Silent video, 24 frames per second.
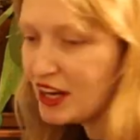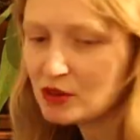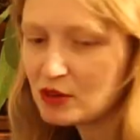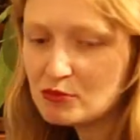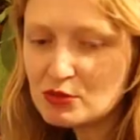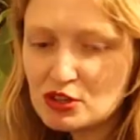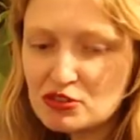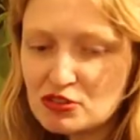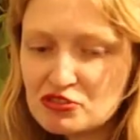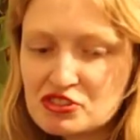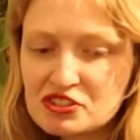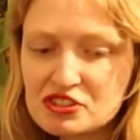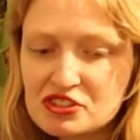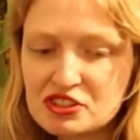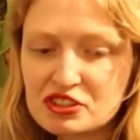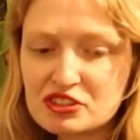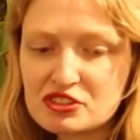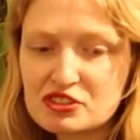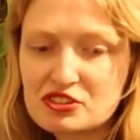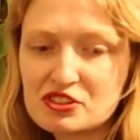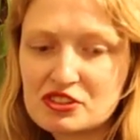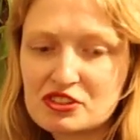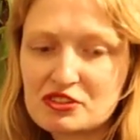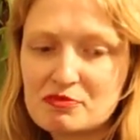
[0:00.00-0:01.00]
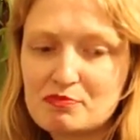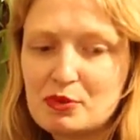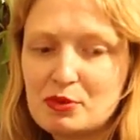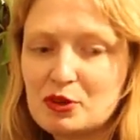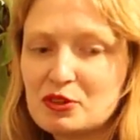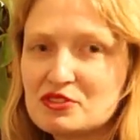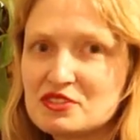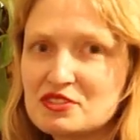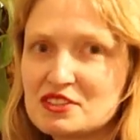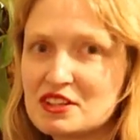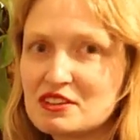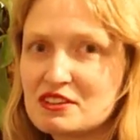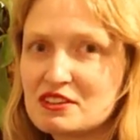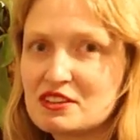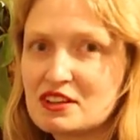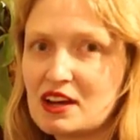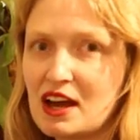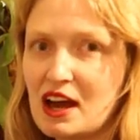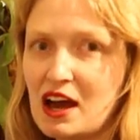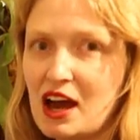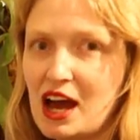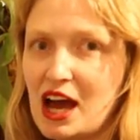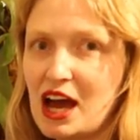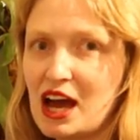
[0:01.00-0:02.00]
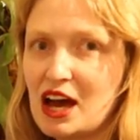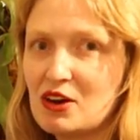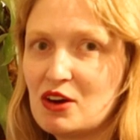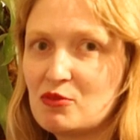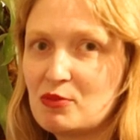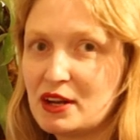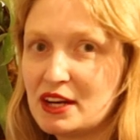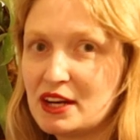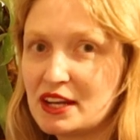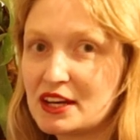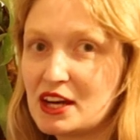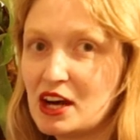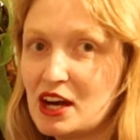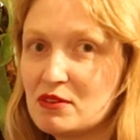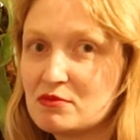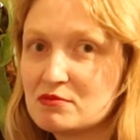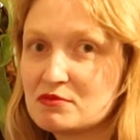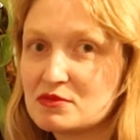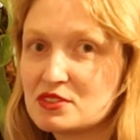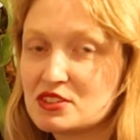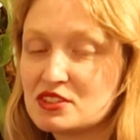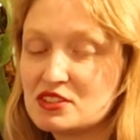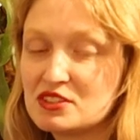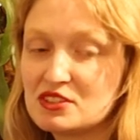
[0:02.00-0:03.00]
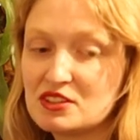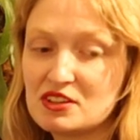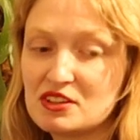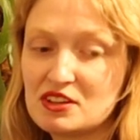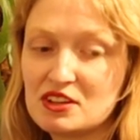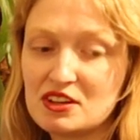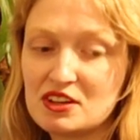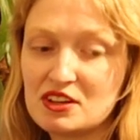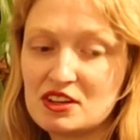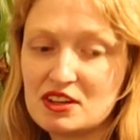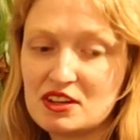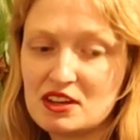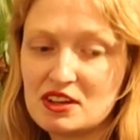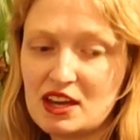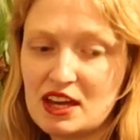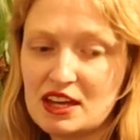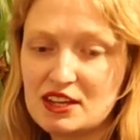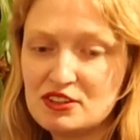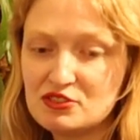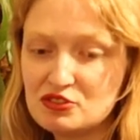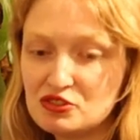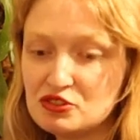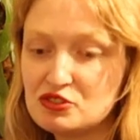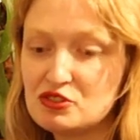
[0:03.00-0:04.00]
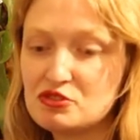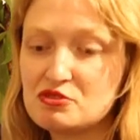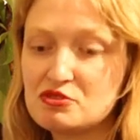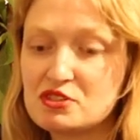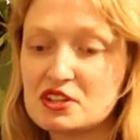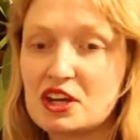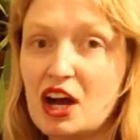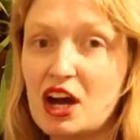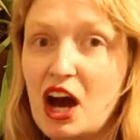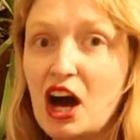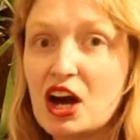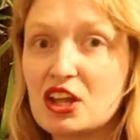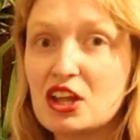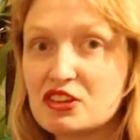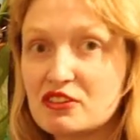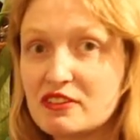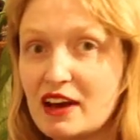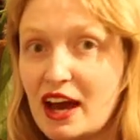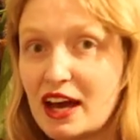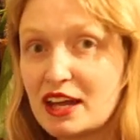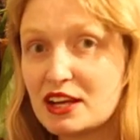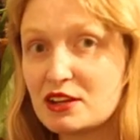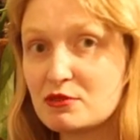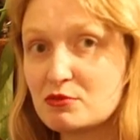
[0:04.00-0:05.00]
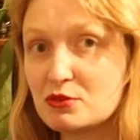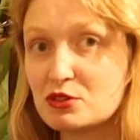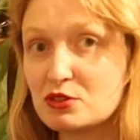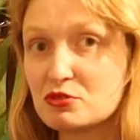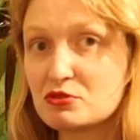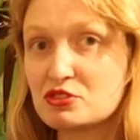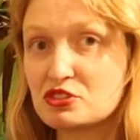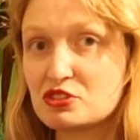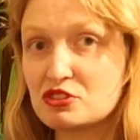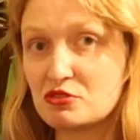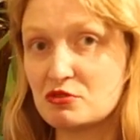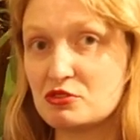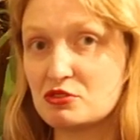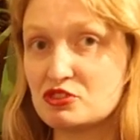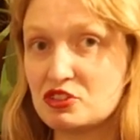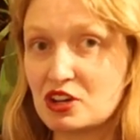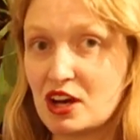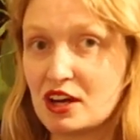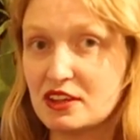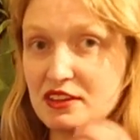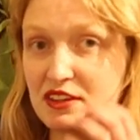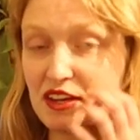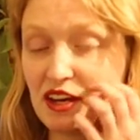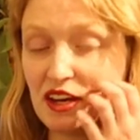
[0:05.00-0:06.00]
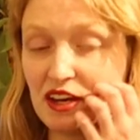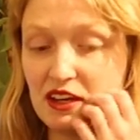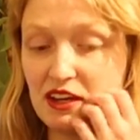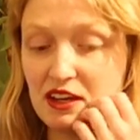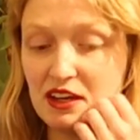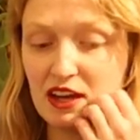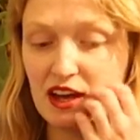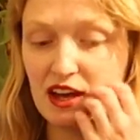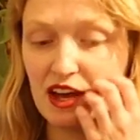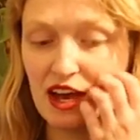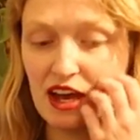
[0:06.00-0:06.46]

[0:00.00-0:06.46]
And I'm used to sort of bonding when it comes to introducing other animals to each other.